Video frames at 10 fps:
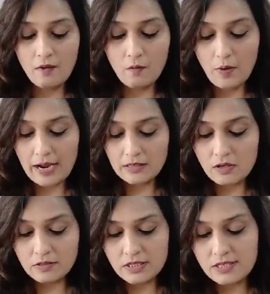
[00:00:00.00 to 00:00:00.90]
Right
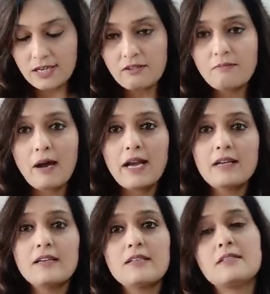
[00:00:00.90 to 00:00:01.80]
now, the state of
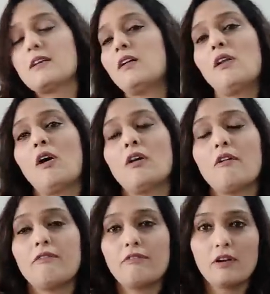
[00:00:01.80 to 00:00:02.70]
mind is a lot
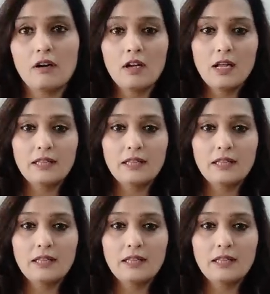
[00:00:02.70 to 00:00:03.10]
of uh,